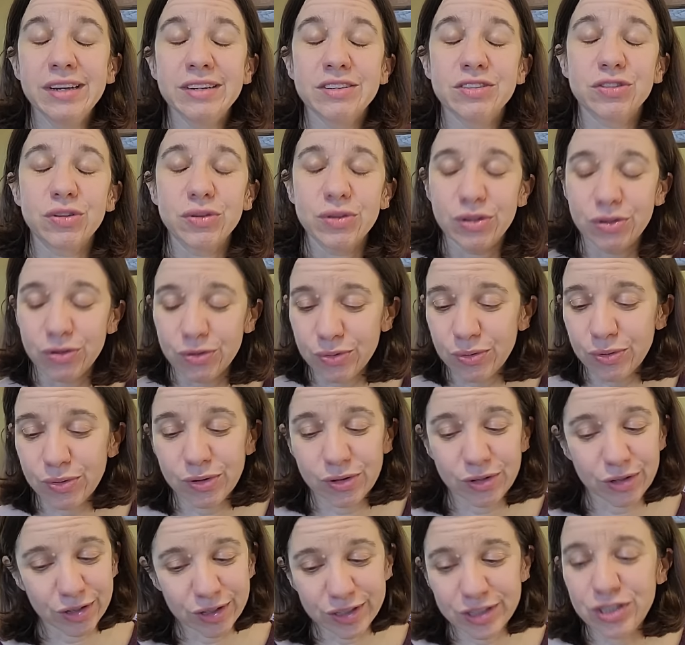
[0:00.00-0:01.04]
So you
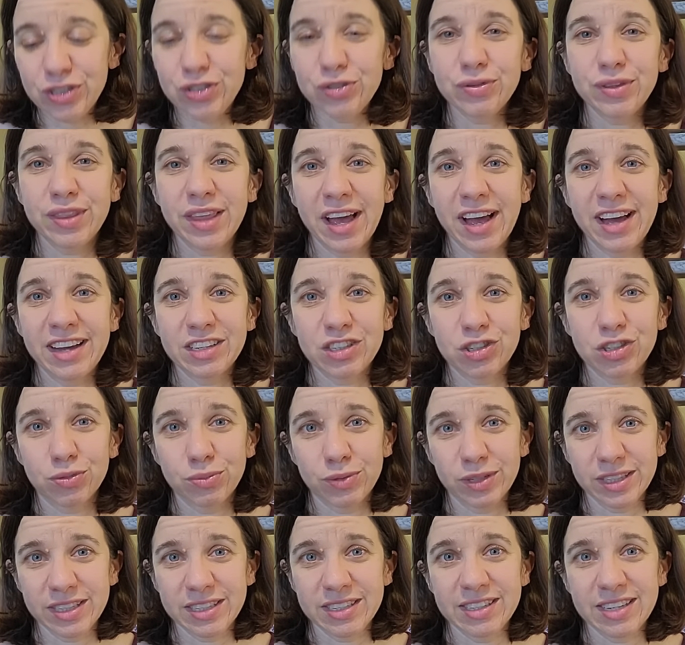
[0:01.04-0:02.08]
could do that to
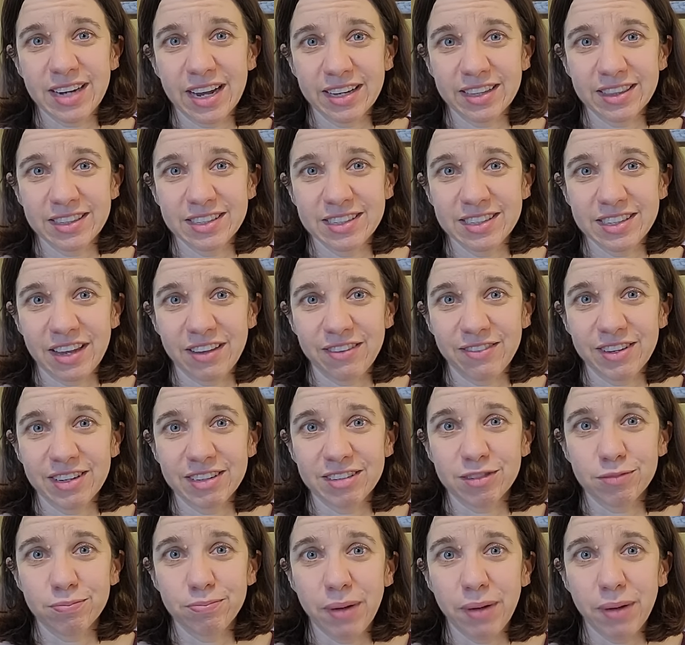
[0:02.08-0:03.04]
really stack the savings.